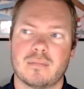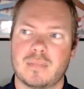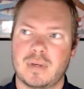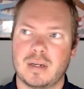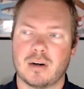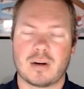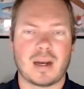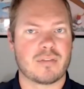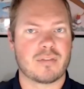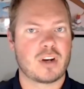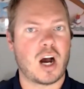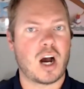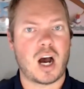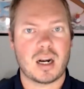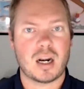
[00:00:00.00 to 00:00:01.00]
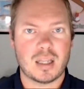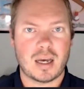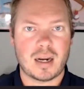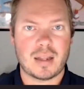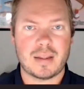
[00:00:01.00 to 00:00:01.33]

you know, kind of caught a lot of